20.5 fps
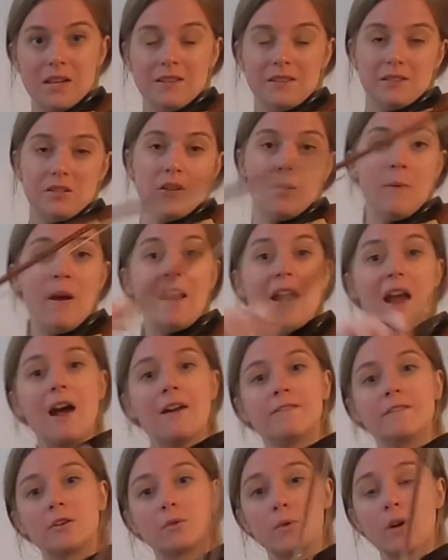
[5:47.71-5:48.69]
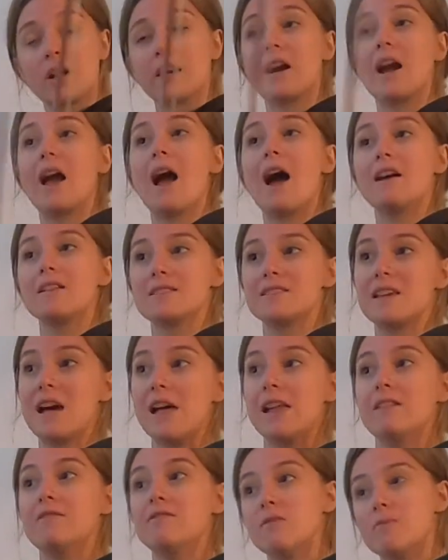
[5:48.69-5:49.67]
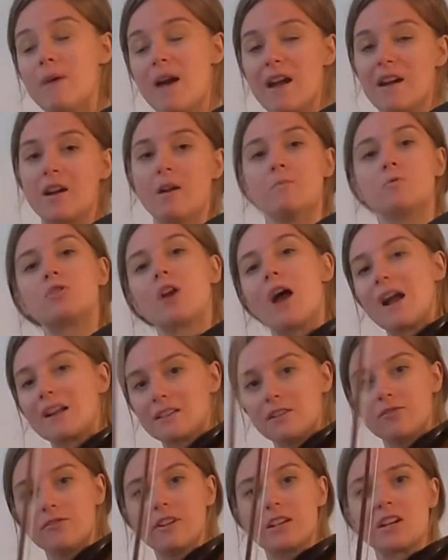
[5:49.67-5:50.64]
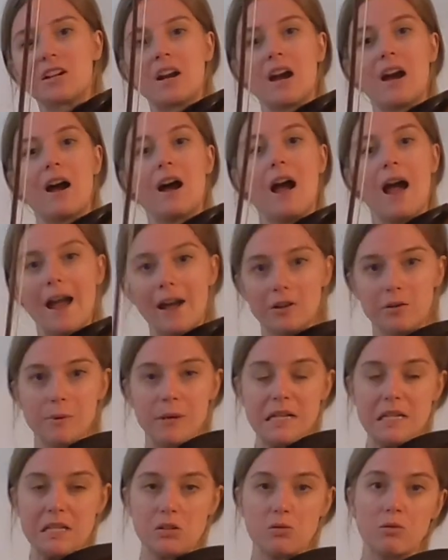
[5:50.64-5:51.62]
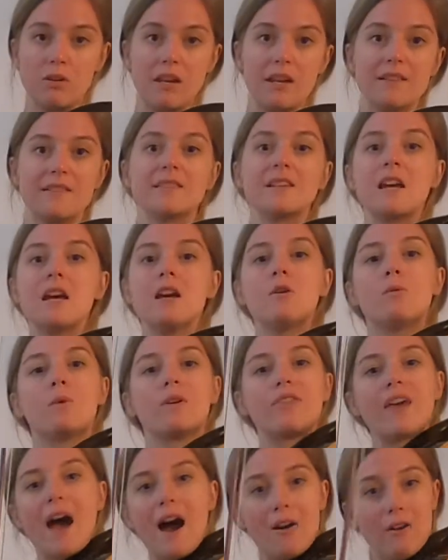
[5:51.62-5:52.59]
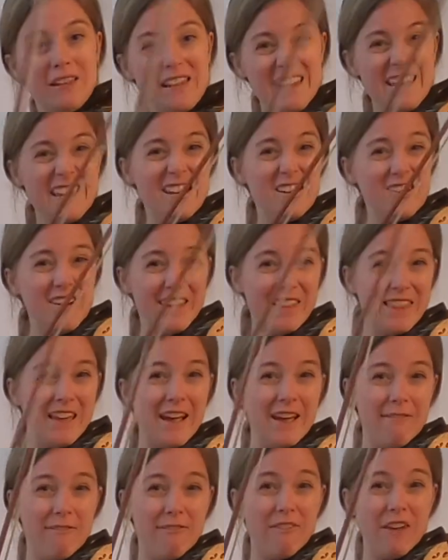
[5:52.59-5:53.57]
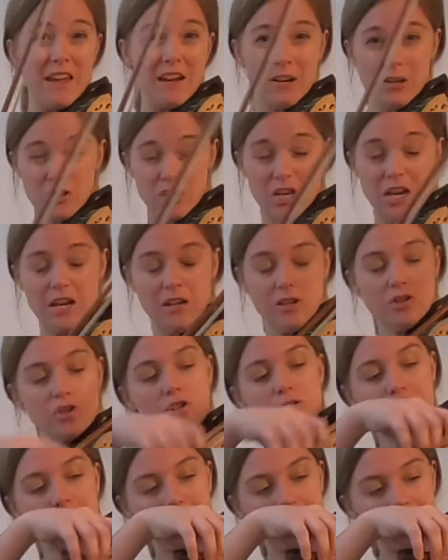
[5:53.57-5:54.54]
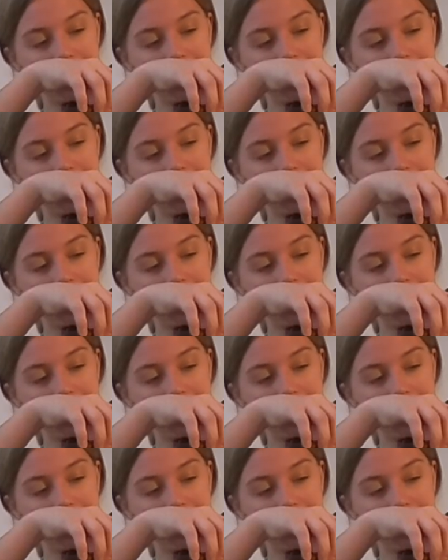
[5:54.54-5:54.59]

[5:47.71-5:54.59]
So you might have to work outside of the backup track to figure out, how do I do this without hearing that finger change?